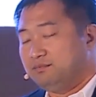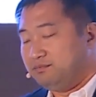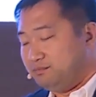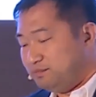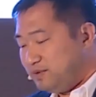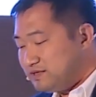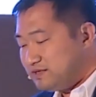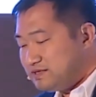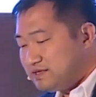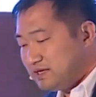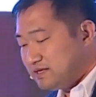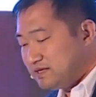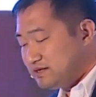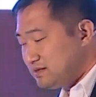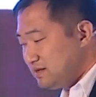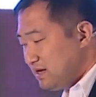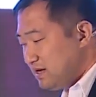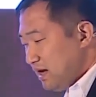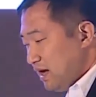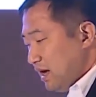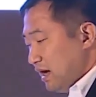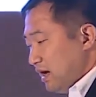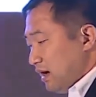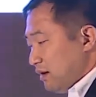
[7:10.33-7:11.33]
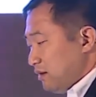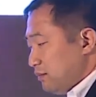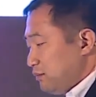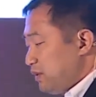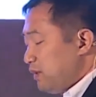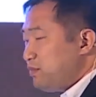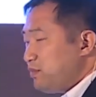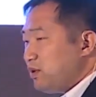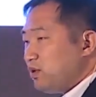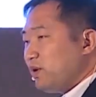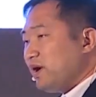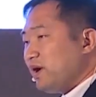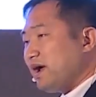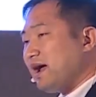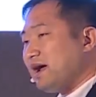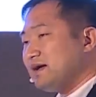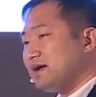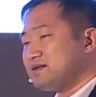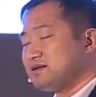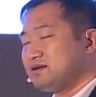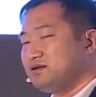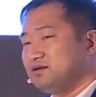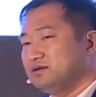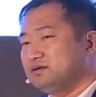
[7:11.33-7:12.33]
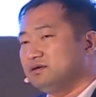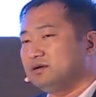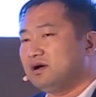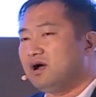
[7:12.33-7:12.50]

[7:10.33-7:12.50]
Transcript: business, people will ask you,